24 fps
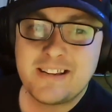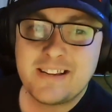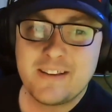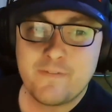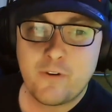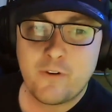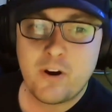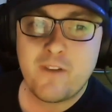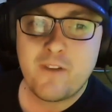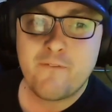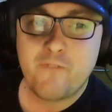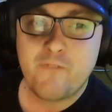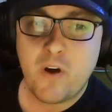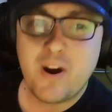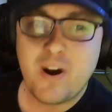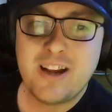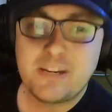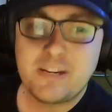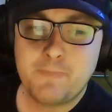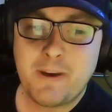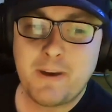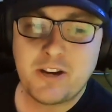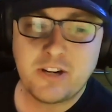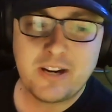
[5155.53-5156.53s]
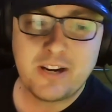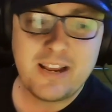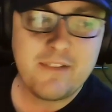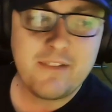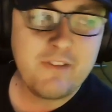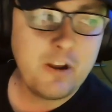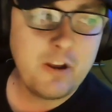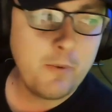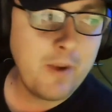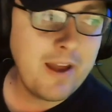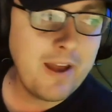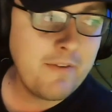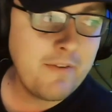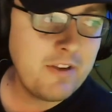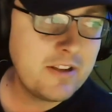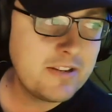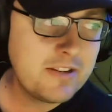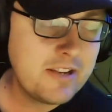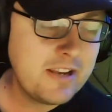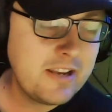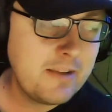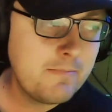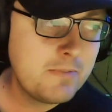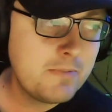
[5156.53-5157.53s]
it very, very special evening whenever you
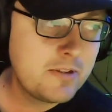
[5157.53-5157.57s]
see him.